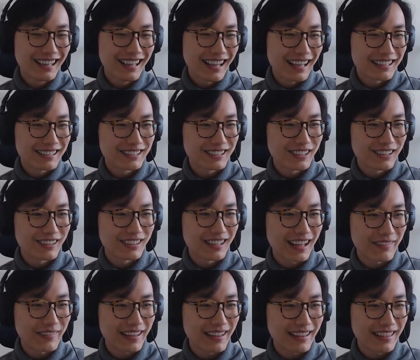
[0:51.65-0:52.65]
And so,
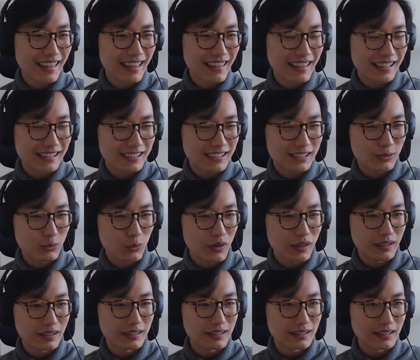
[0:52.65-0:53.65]
I mean, that's just
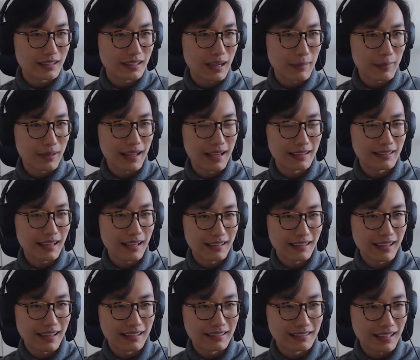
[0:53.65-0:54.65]
one. I mean, and
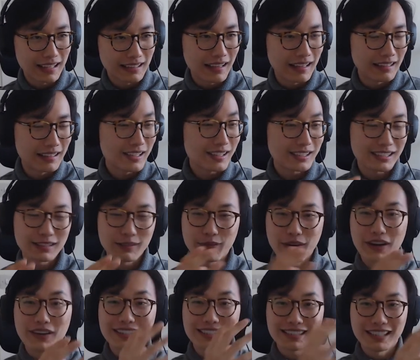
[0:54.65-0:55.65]
and and and the U.S. is a
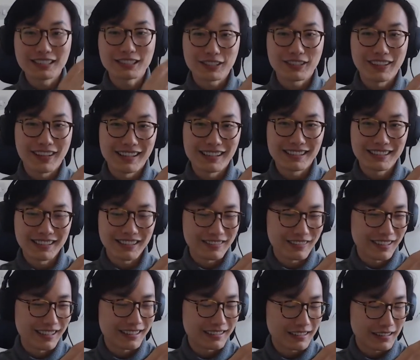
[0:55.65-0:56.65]
very centralized, you know,
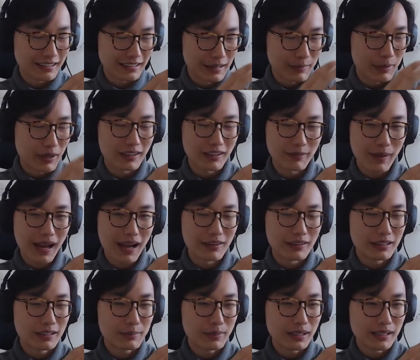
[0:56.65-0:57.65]
right, a body of
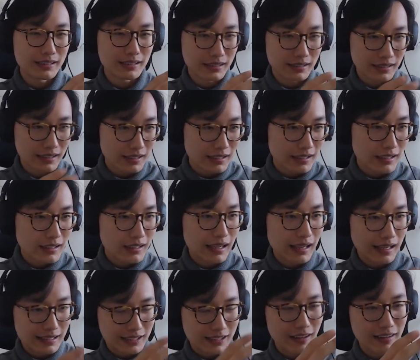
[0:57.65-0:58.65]
power, but it's
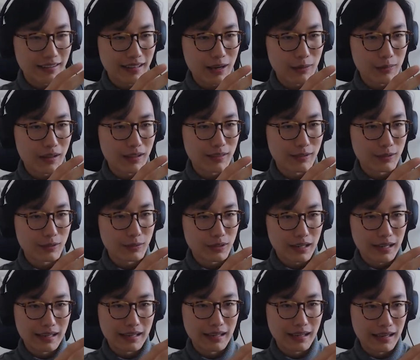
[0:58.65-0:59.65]
it's gotten that way through
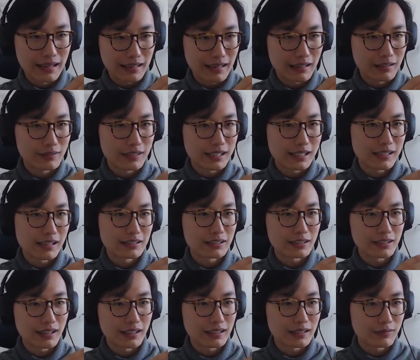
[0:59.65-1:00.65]
a, a kind of
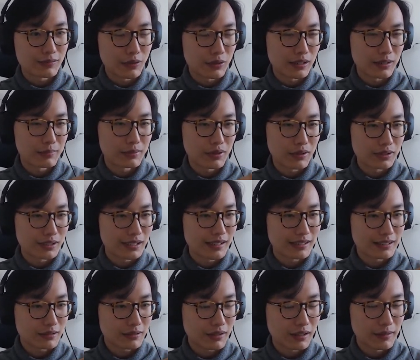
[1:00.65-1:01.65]
decentralized voting
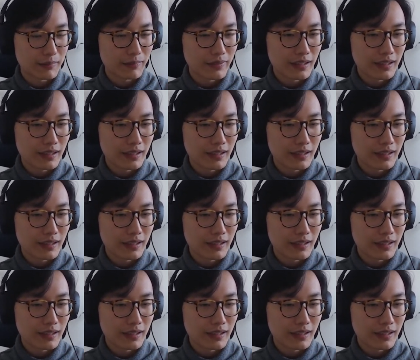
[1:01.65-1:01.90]
process, right?